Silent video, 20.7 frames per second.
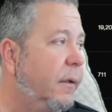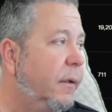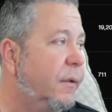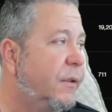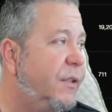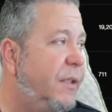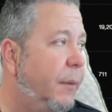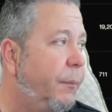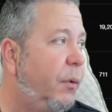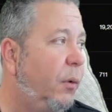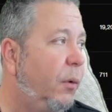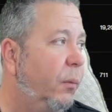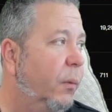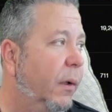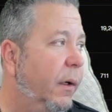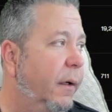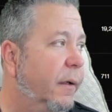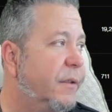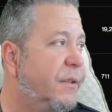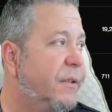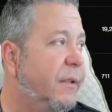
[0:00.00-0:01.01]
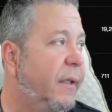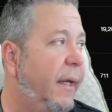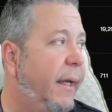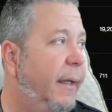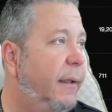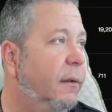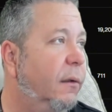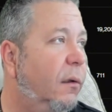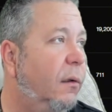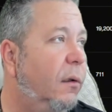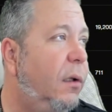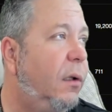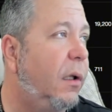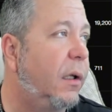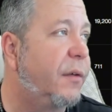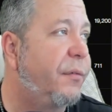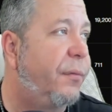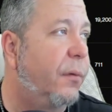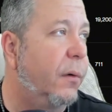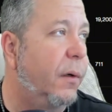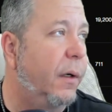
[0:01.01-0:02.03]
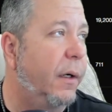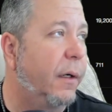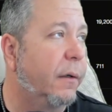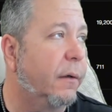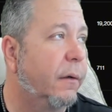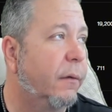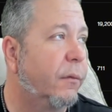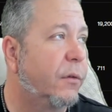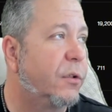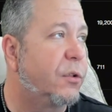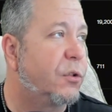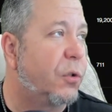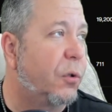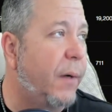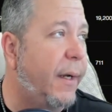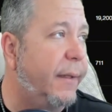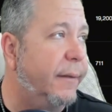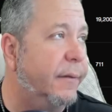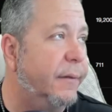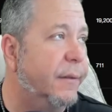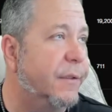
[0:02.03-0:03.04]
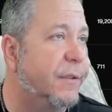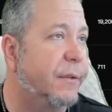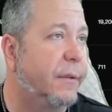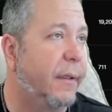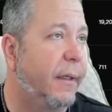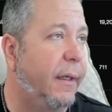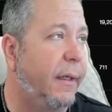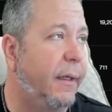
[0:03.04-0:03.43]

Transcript: simple words and look for trends